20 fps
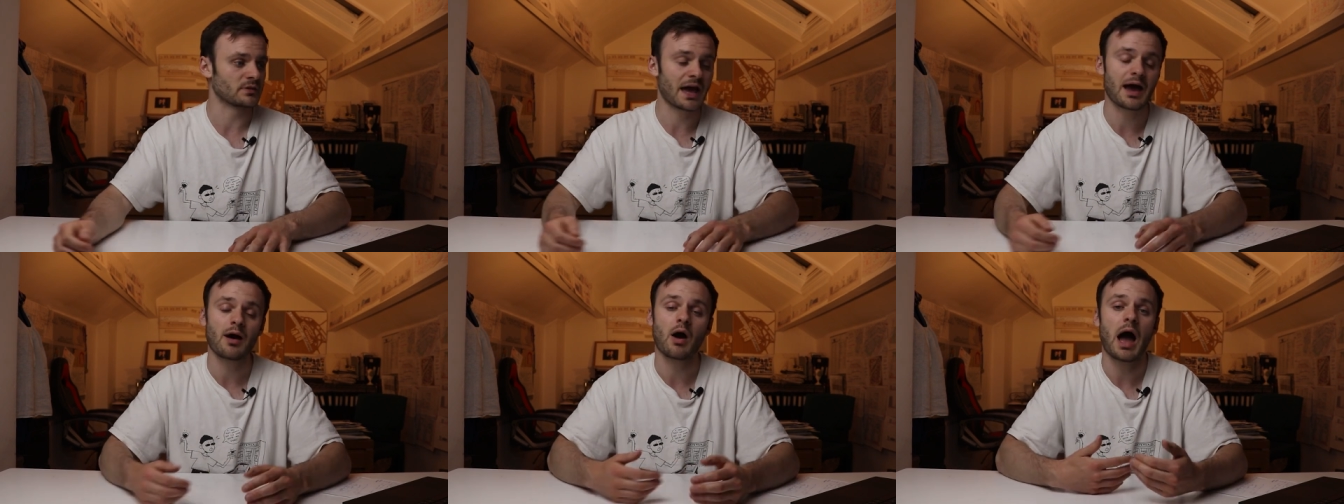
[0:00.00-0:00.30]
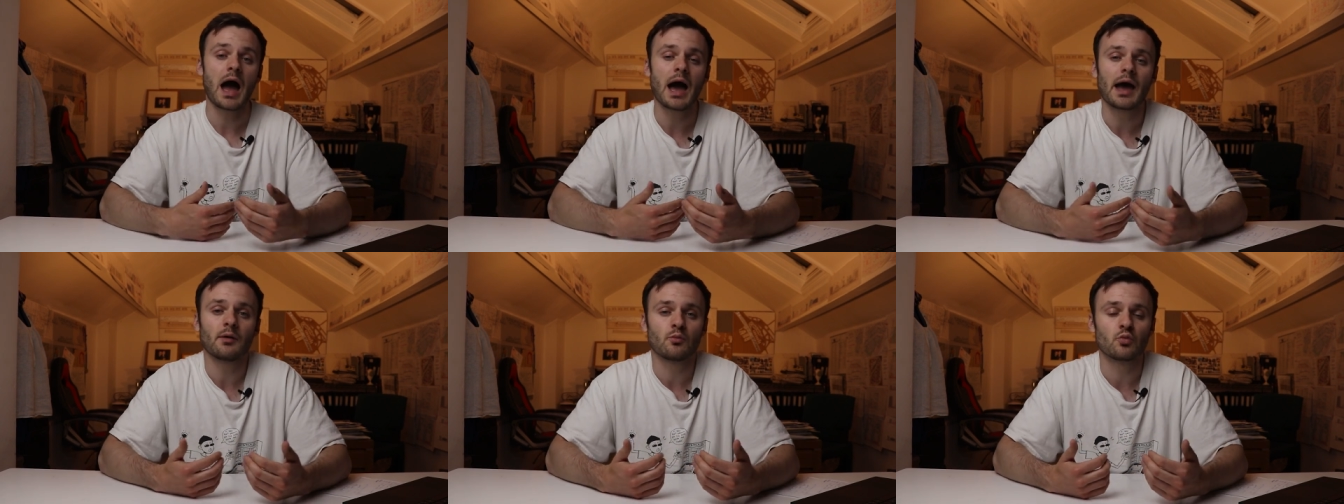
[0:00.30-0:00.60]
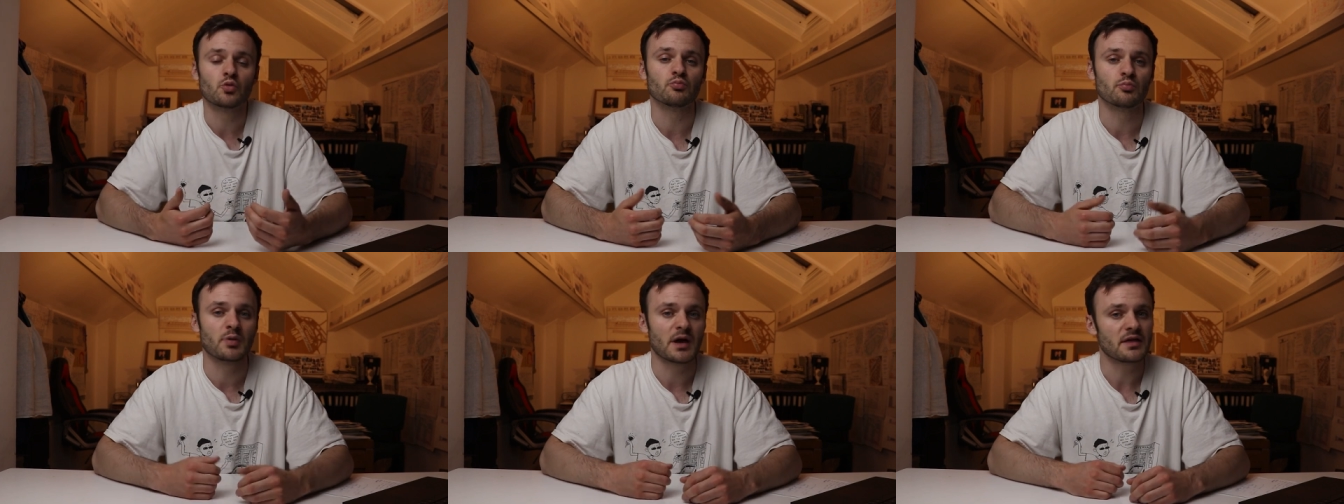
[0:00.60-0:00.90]
Now, I
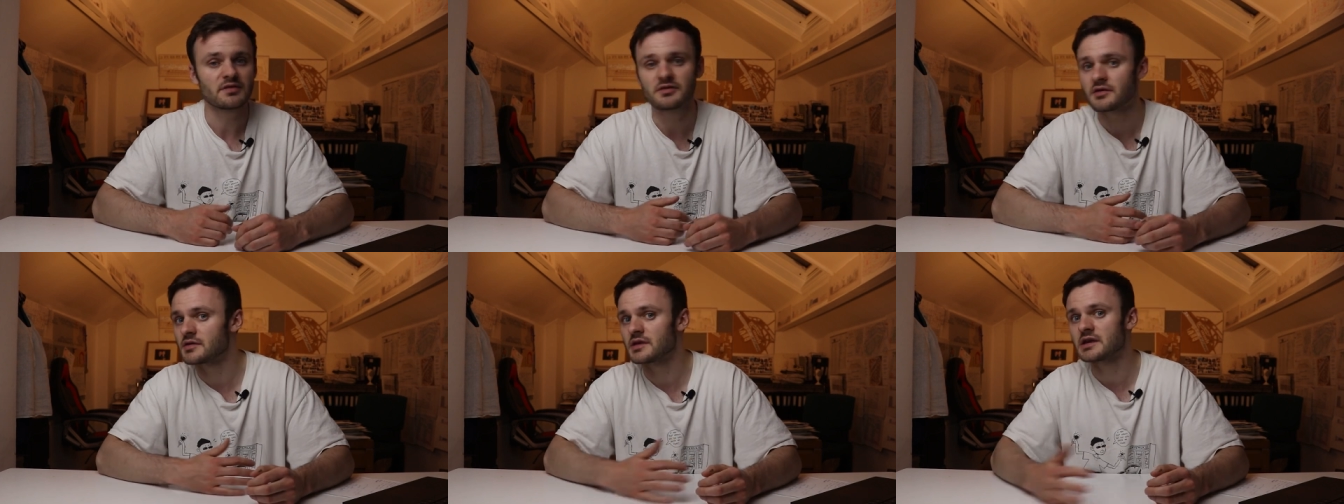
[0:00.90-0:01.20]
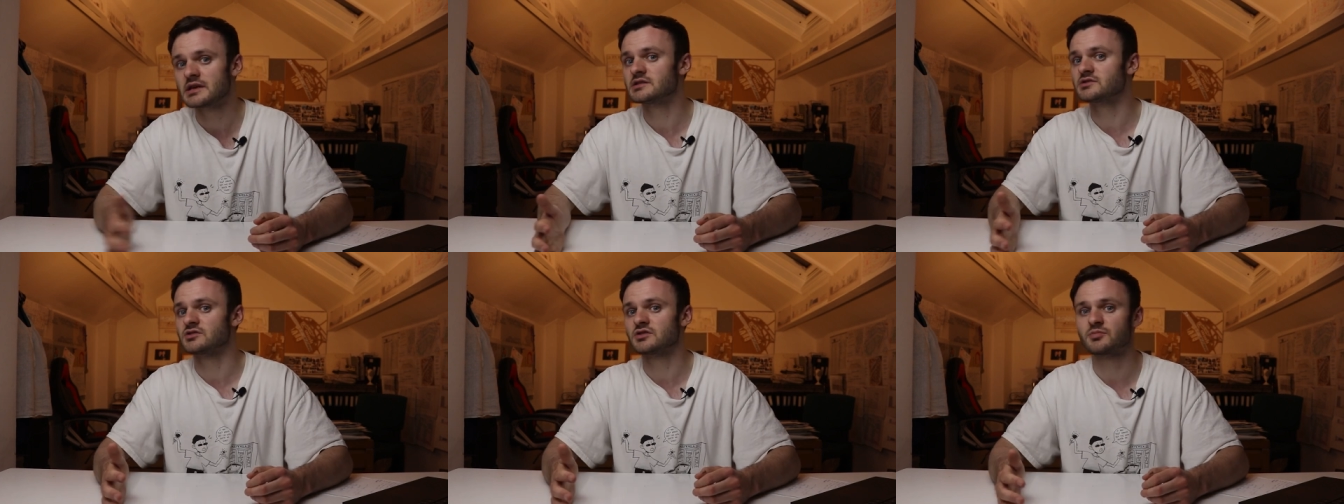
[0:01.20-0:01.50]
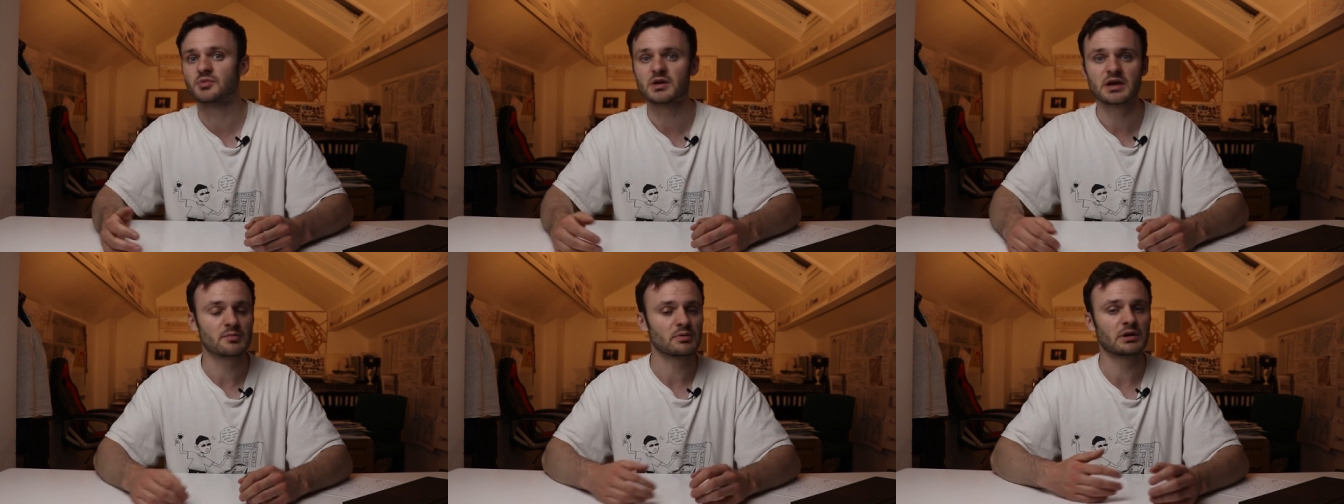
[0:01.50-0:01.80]
would bet that these
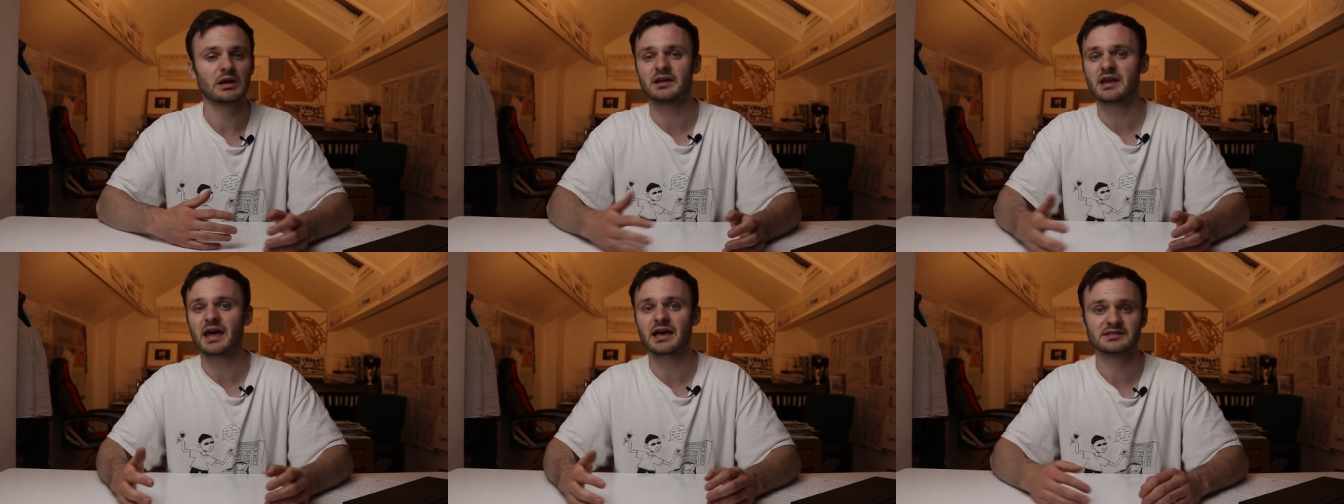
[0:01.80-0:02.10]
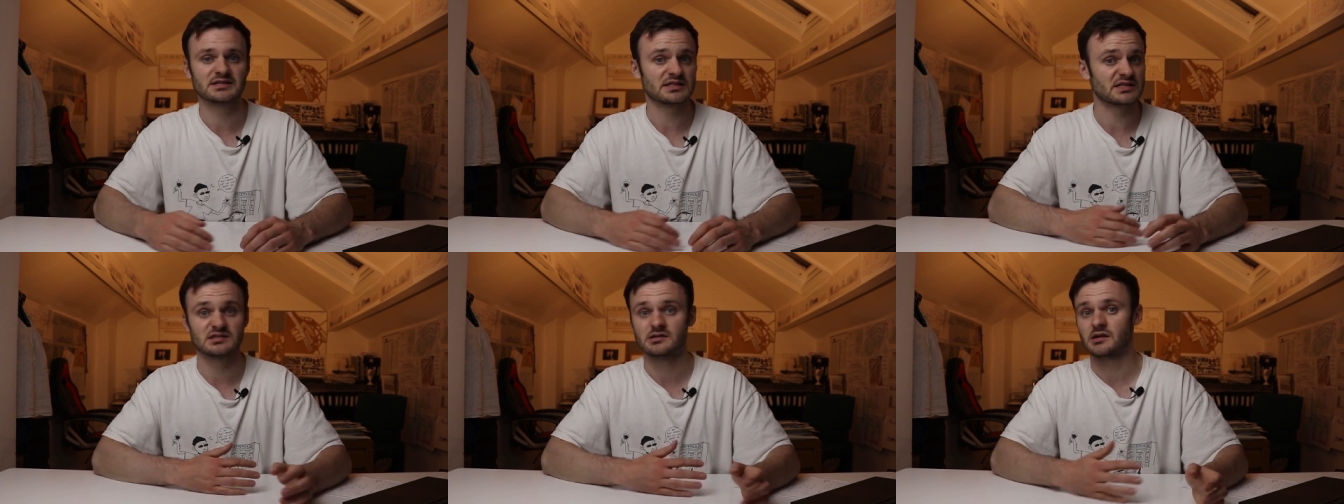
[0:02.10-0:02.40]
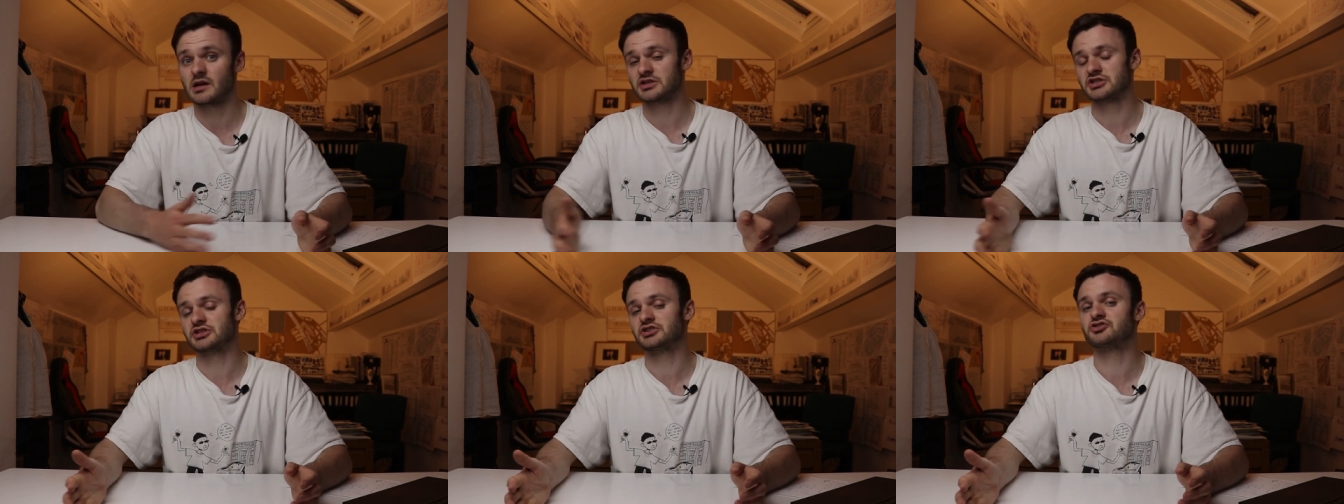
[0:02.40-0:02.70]
other people are Nazis
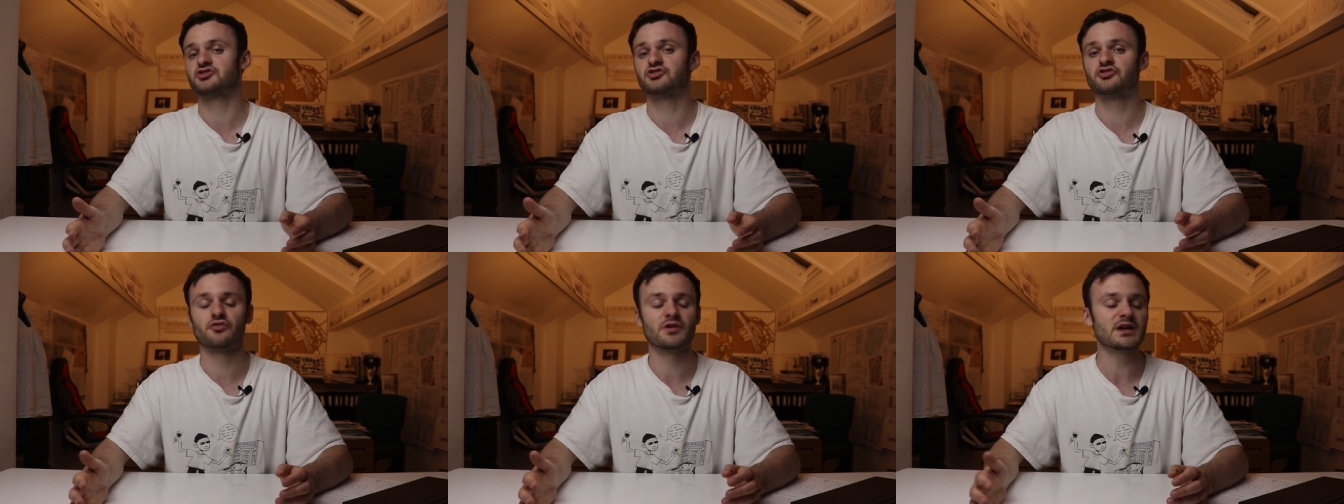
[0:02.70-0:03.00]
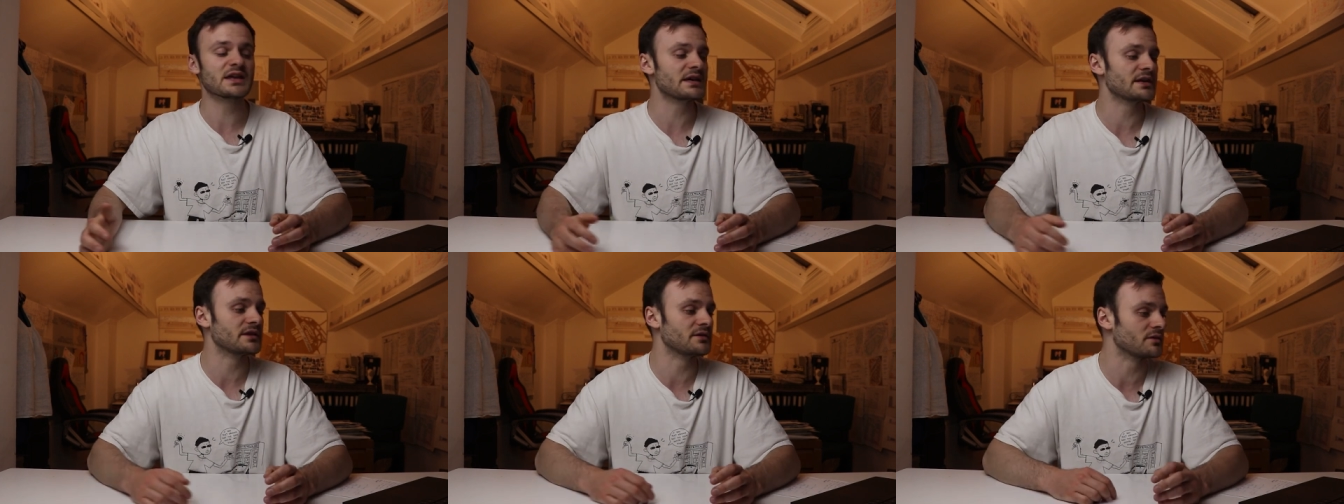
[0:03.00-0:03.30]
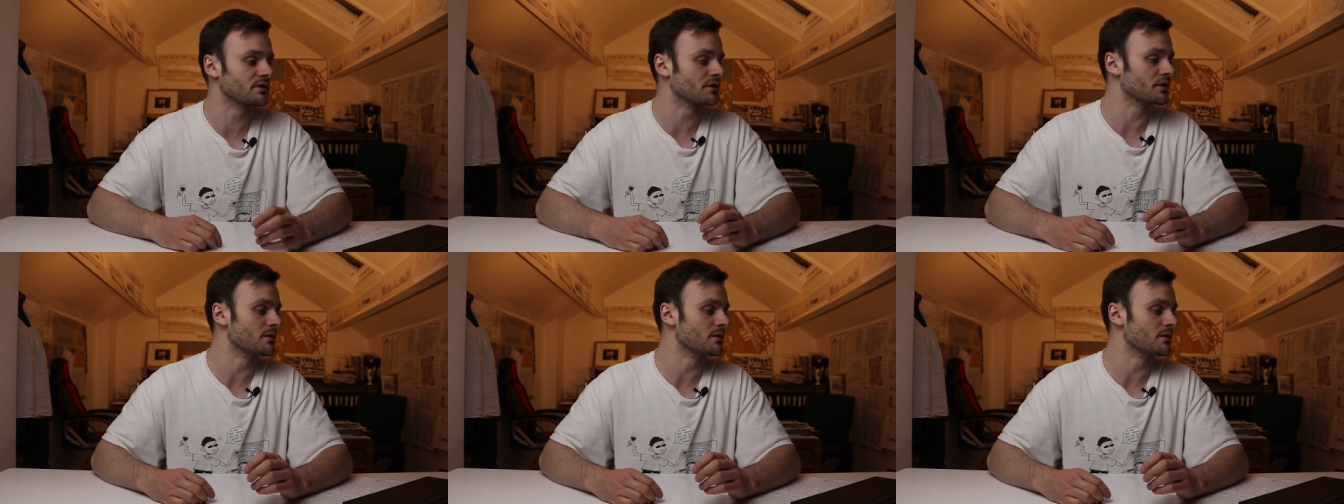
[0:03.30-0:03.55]
and actually just greeting